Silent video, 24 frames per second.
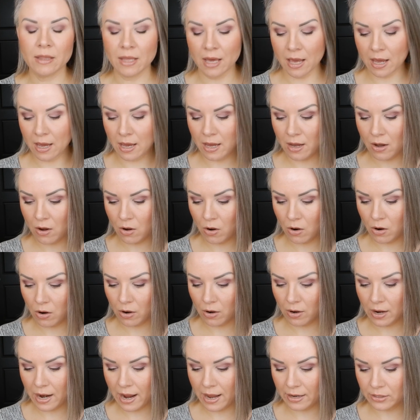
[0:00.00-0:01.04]
They
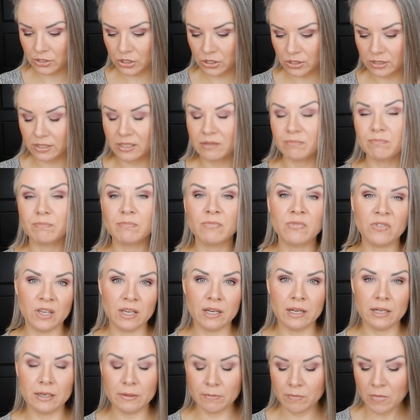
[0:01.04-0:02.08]
are actually
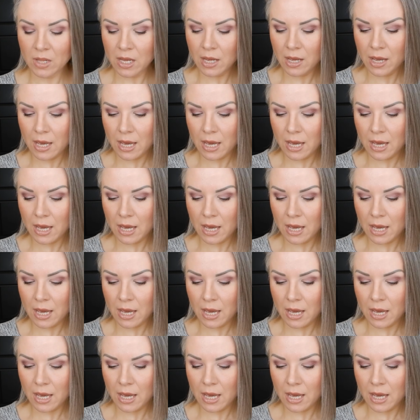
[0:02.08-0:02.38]
vegan